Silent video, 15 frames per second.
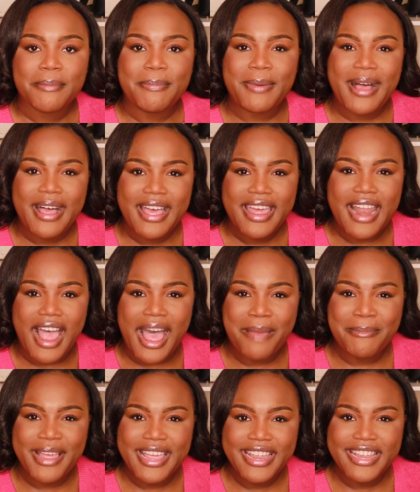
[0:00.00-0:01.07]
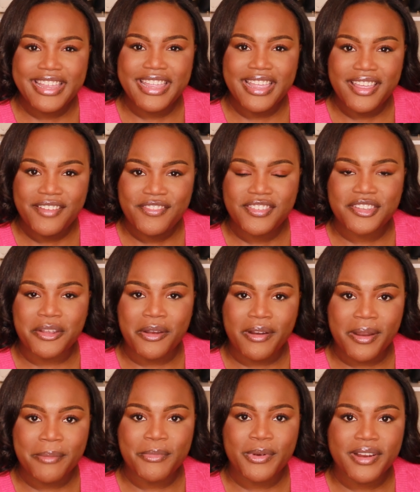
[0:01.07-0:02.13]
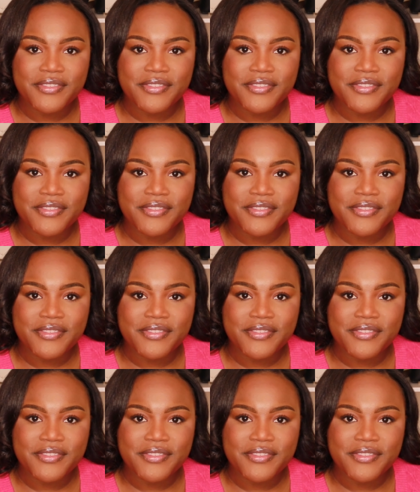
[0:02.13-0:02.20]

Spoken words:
but I might give Zara more